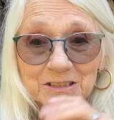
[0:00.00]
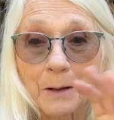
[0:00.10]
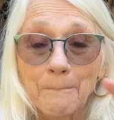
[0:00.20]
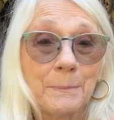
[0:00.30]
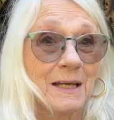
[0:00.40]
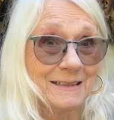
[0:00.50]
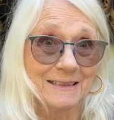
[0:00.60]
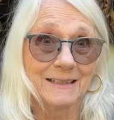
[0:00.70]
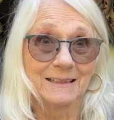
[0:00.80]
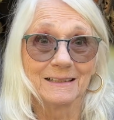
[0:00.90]
a big
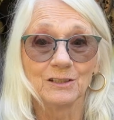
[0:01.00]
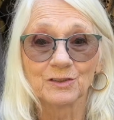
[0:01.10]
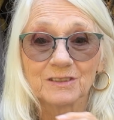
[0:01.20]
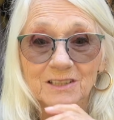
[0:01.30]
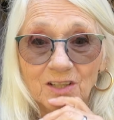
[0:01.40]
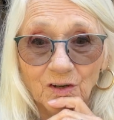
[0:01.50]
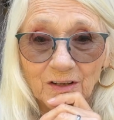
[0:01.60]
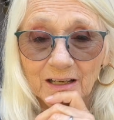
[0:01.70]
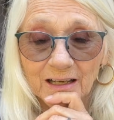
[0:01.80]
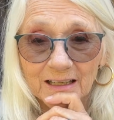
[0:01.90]
deal in North
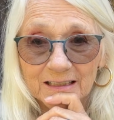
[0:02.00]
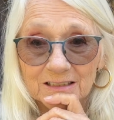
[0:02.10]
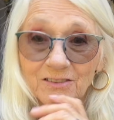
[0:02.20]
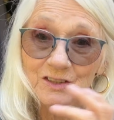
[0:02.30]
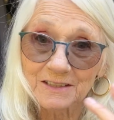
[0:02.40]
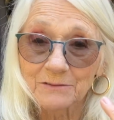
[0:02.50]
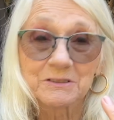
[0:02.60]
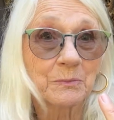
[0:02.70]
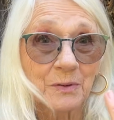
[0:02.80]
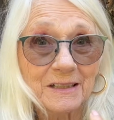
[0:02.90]
Dakota, and of course he
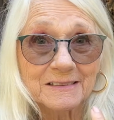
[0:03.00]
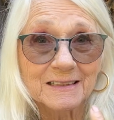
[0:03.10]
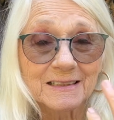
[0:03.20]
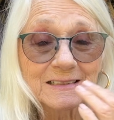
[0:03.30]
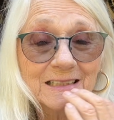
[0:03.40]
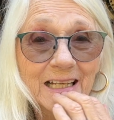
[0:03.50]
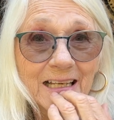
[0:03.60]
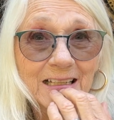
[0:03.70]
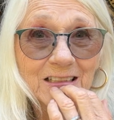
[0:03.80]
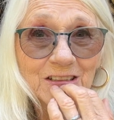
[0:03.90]
was the president,
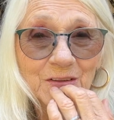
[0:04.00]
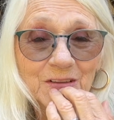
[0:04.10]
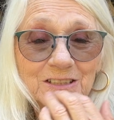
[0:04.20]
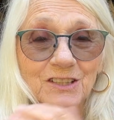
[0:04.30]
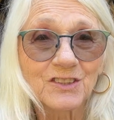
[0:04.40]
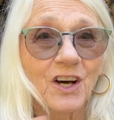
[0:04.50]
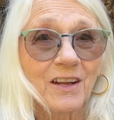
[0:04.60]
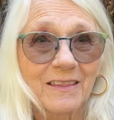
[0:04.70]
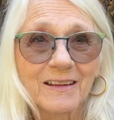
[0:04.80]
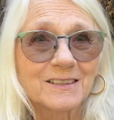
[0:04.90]
and so there's a lot
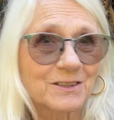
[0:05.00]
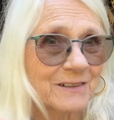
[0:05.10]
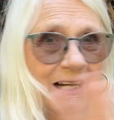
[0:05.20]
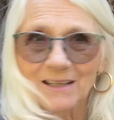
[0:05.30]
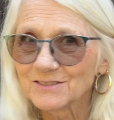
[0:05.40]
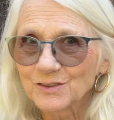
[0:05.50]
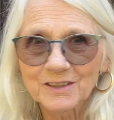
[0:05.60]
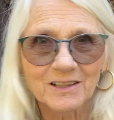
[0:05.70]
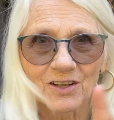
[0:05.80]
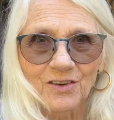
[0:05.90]
of things around North
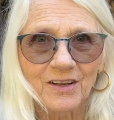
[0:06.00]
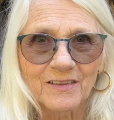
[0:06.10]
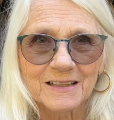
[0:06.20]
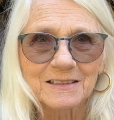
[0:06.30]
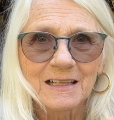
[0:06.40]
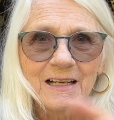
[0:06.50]
Dakota